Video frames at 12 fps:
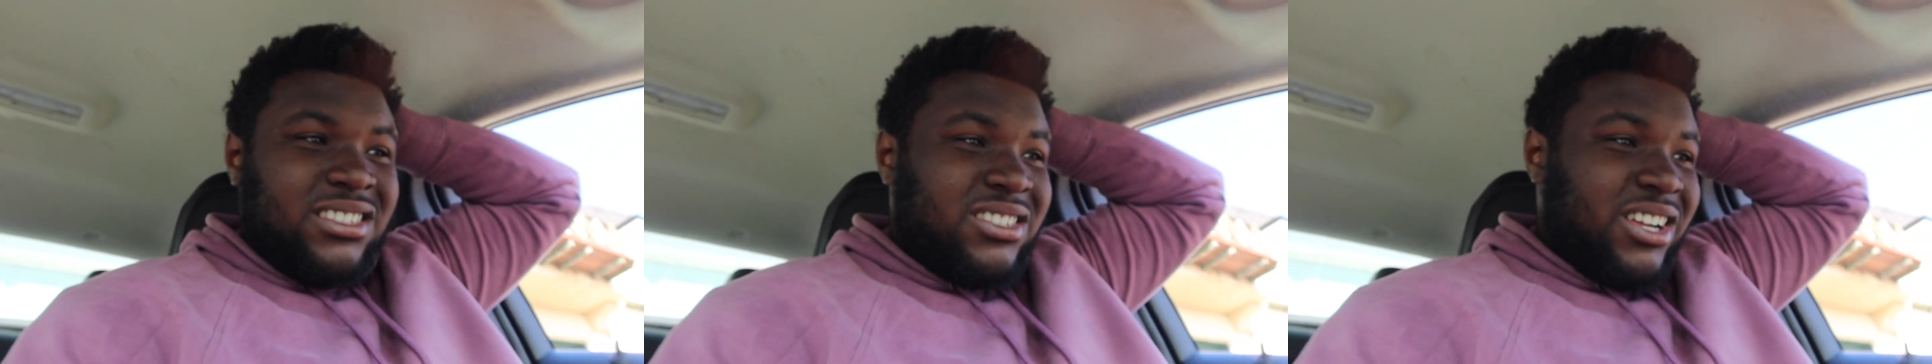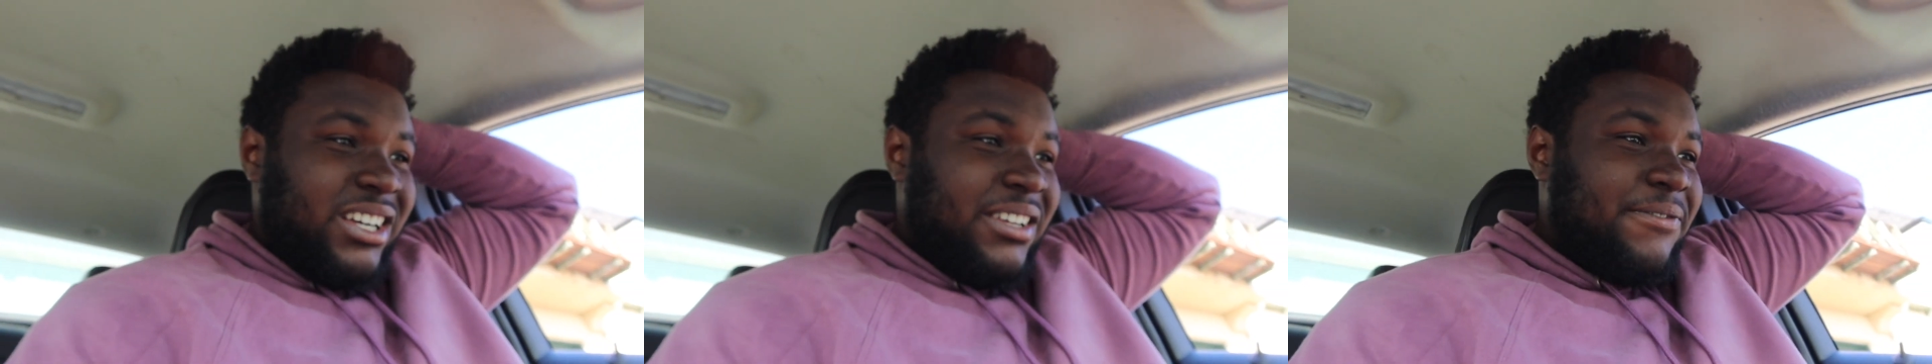
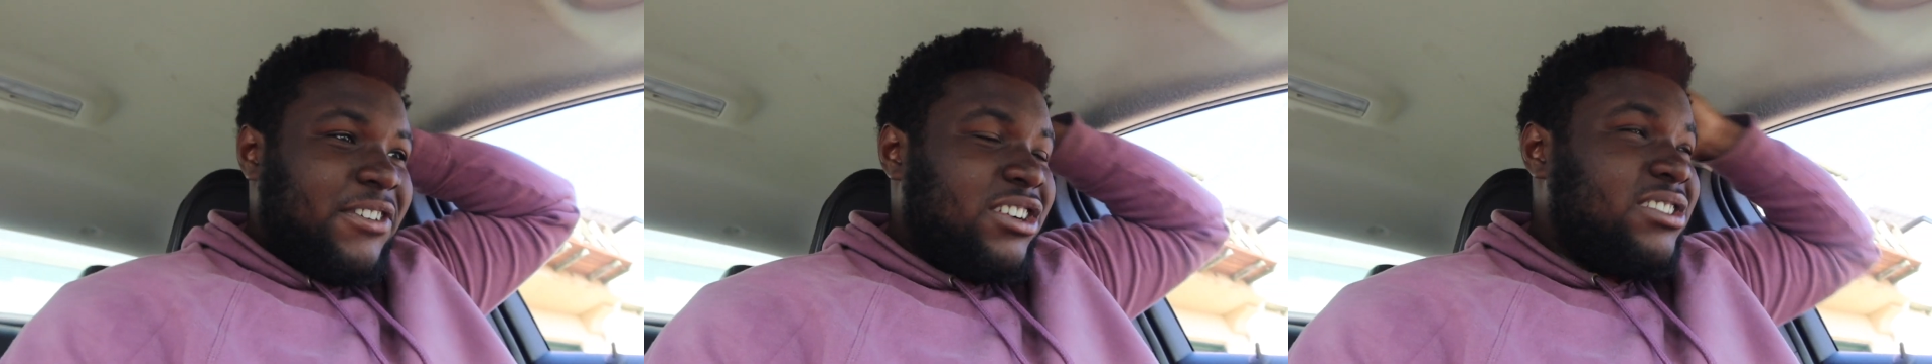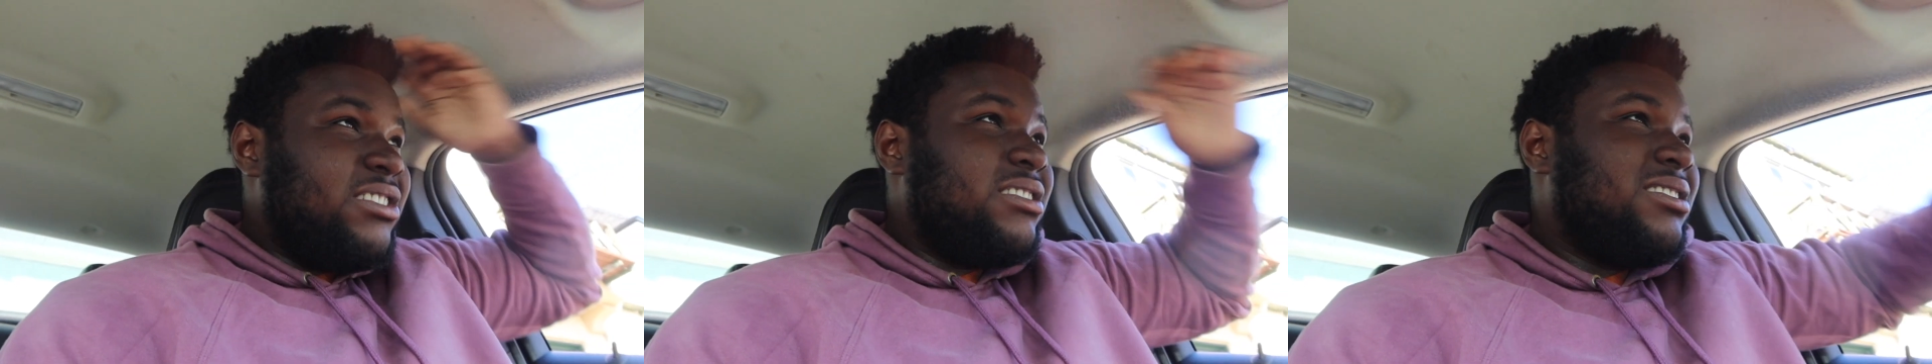
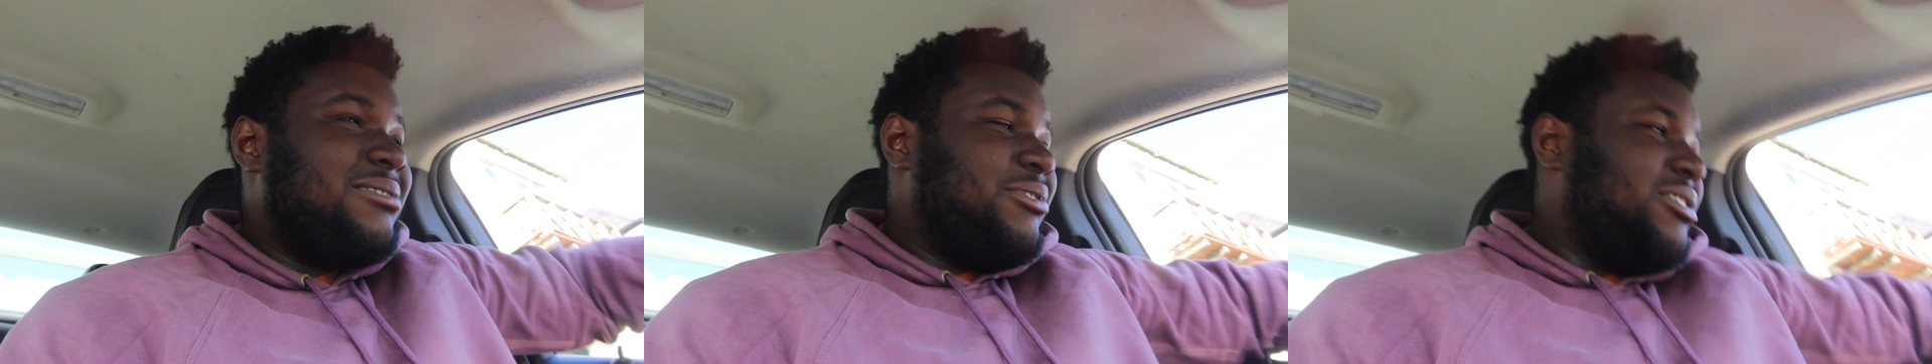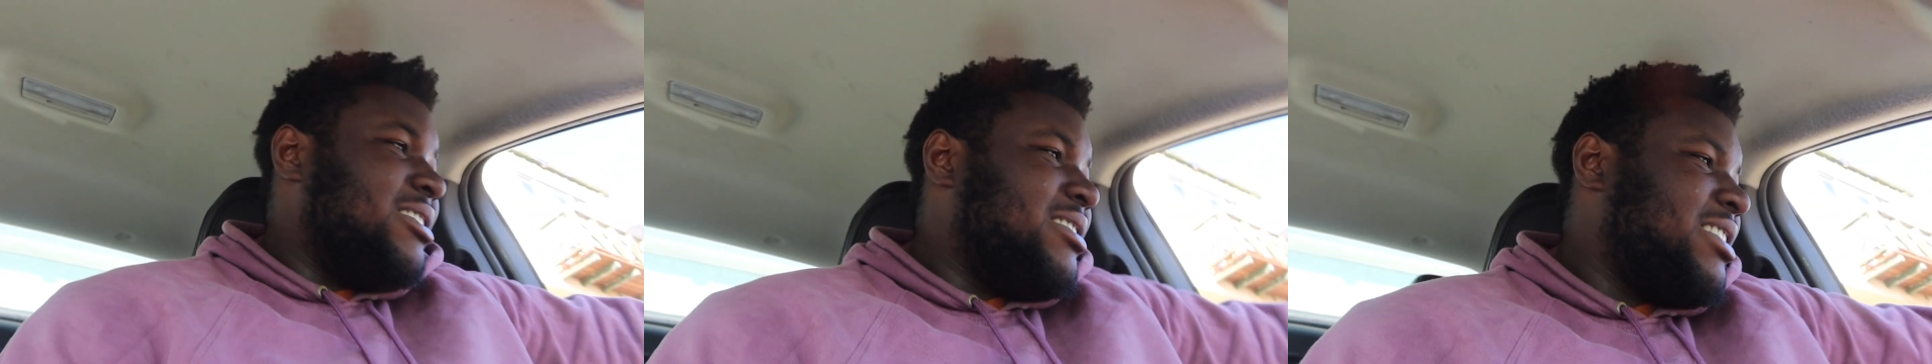31st or some
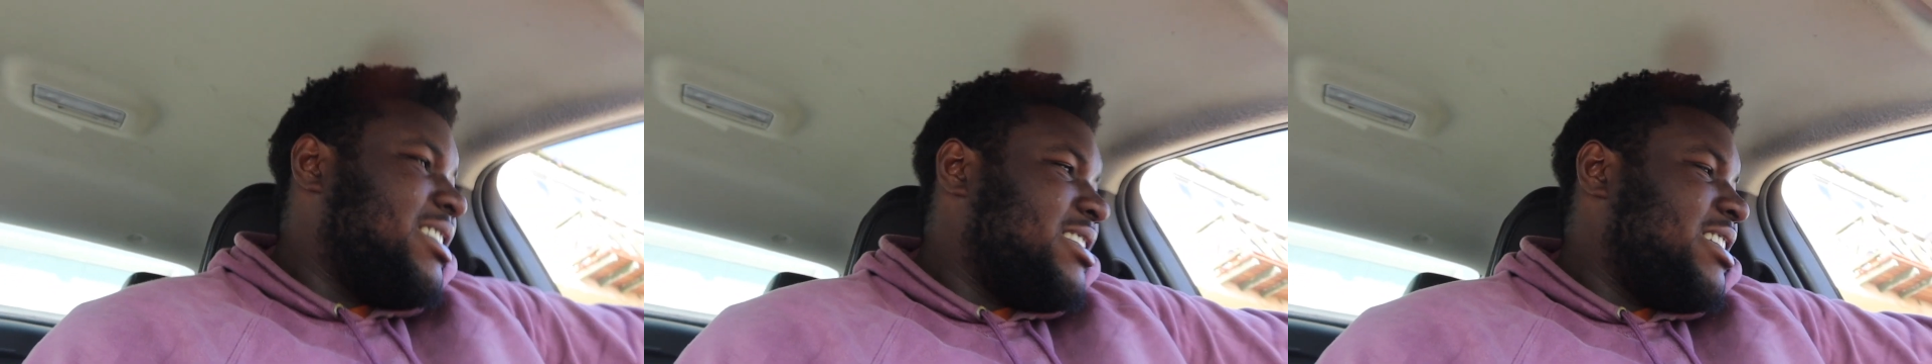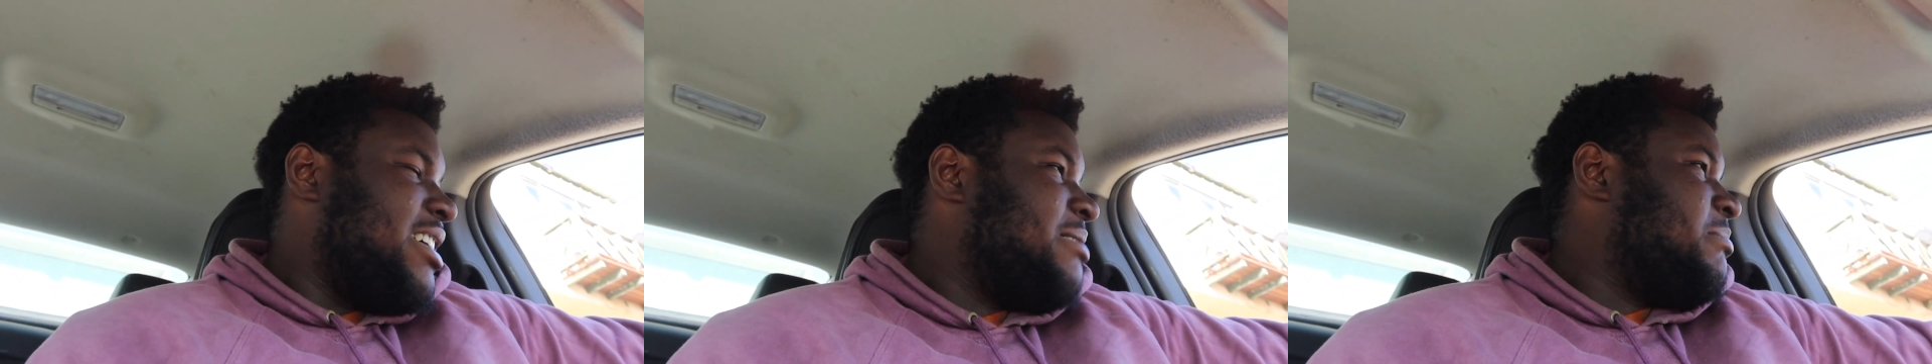shit like
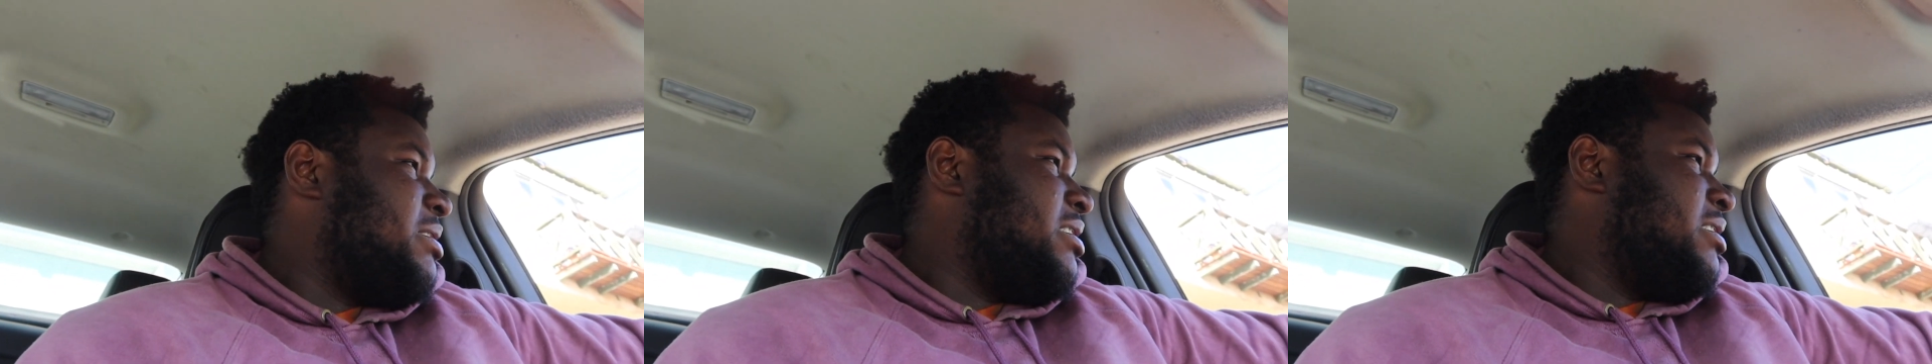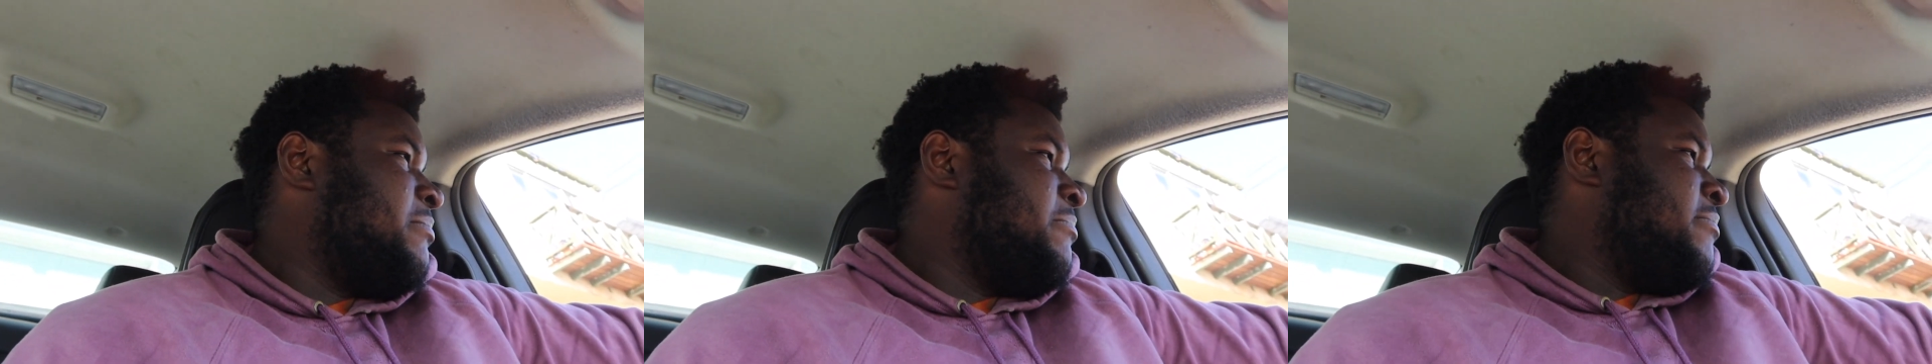that, man.